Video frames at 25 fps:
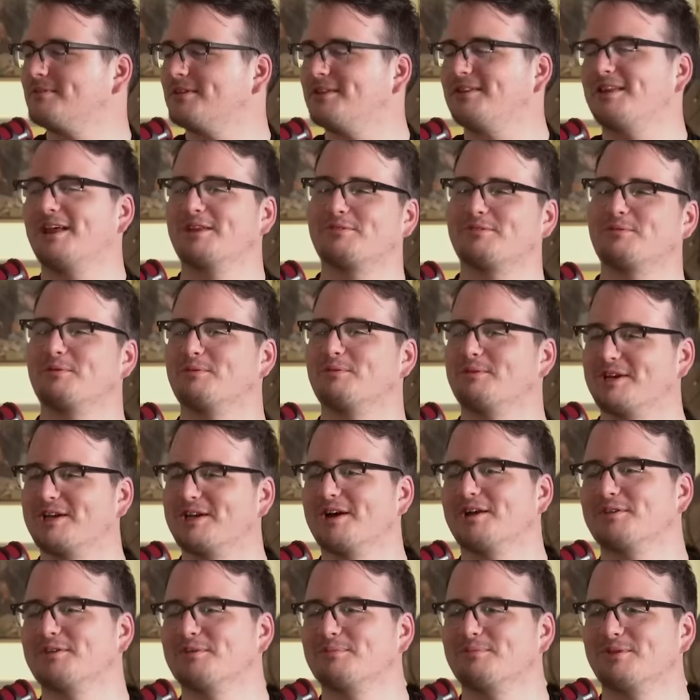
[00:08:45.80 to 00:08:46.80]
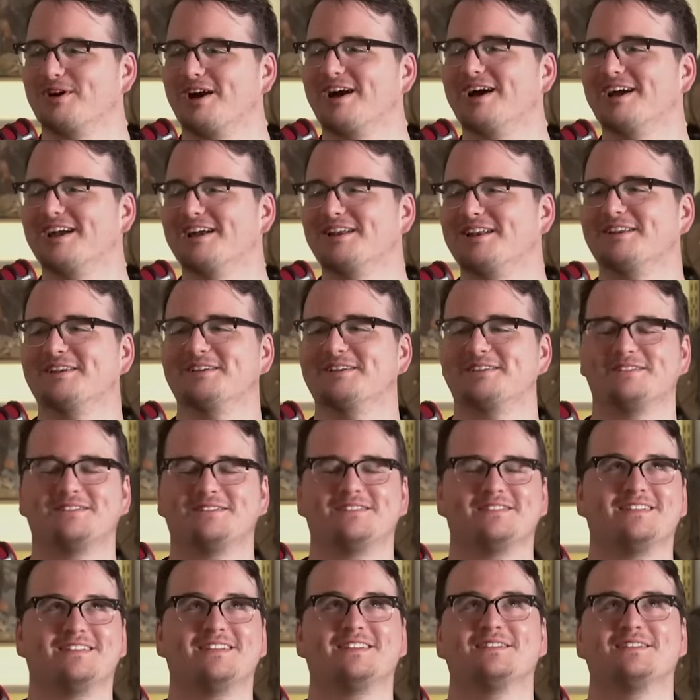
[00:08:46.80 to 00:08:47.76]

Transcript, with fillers: That's where we cut yeah, the Brian. Cut Brian.